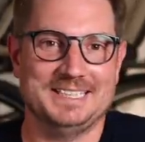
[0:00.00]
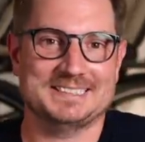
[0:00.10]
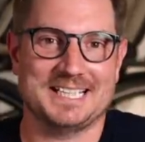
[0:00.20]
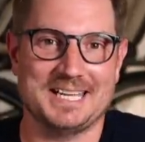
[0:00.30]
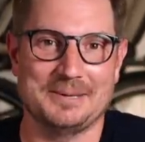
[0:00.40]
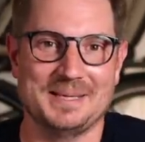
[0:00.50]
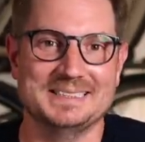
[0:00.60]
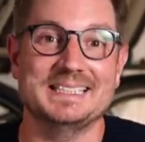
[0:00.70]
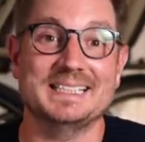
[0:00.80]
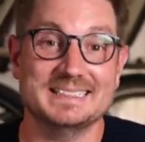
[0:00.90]
It's kind of
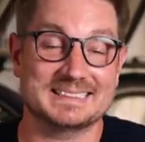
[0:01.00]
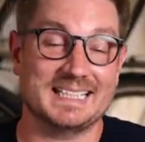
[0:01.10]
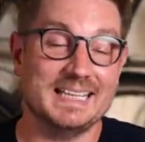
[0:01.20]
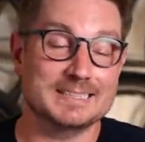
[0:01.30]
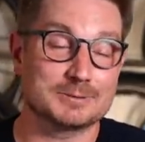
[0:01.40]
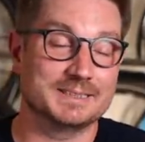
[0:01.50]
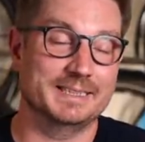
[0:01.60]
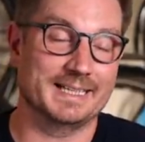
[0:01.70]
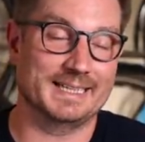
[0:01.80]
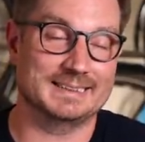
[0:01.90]
minty. It's
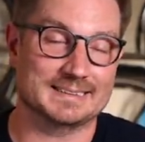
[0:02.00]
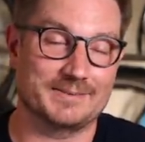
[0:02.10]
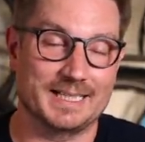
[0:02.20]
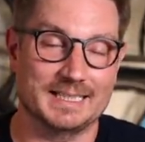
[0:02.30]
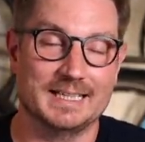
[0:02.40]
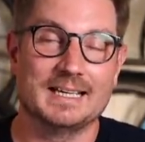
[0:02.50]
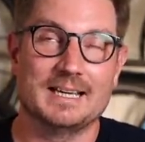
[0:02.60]
really nice. I mean,